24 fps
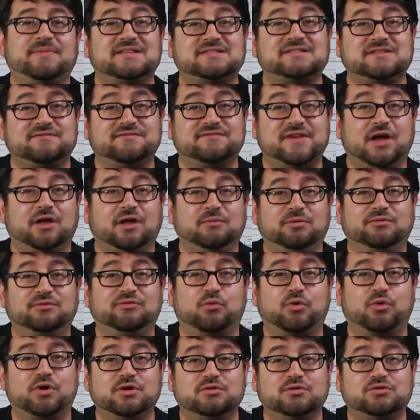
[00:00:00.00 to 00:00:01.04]
that's available
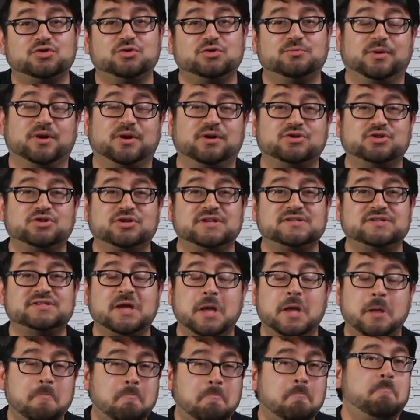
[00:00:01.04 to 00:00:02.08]
for you to purchase,
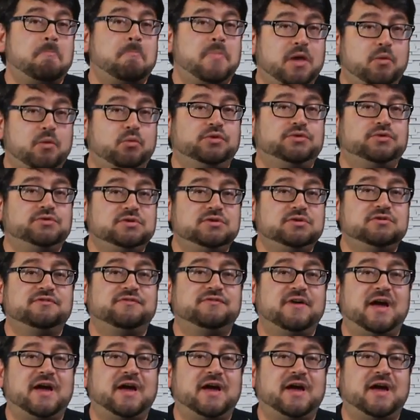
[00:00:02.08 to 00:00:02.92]
it will do you